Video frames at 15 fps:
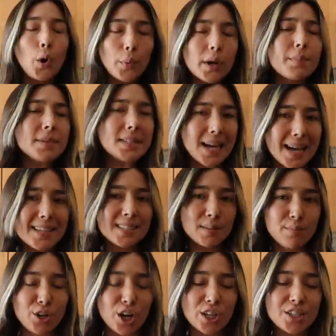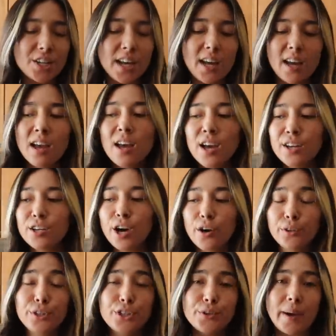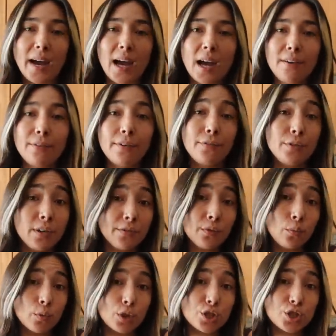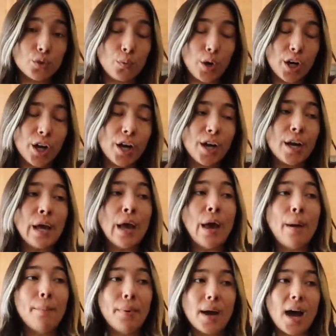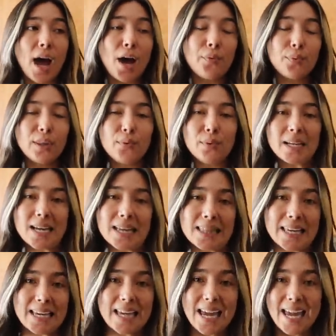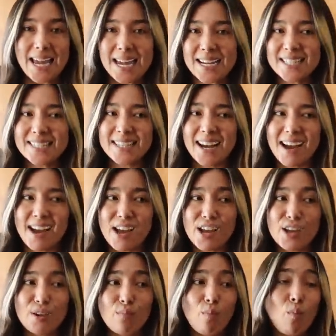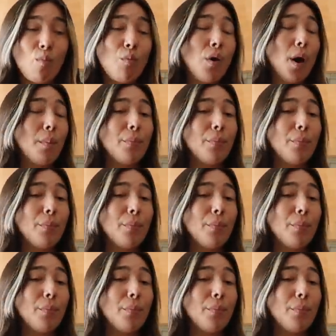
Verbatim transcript: We're gonna be dyeing some yarn today. Not only do I have a few different orders to work on, but I really wanna like hand dye a